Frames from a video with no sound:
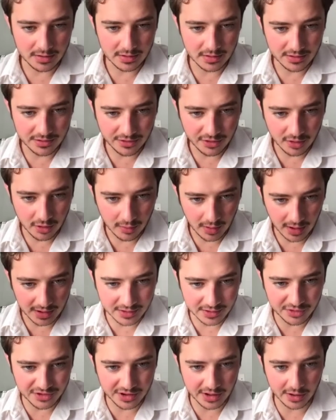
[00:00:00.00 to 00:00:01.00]
So I
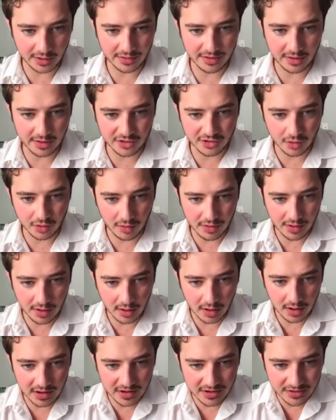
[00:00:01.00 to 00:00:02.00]
do see here, there
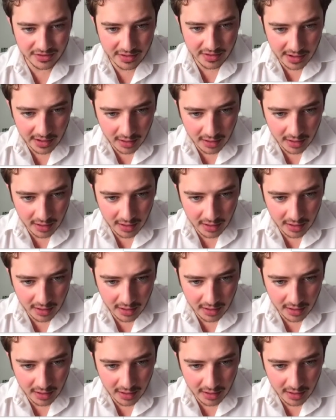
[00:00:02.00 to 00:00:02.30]
is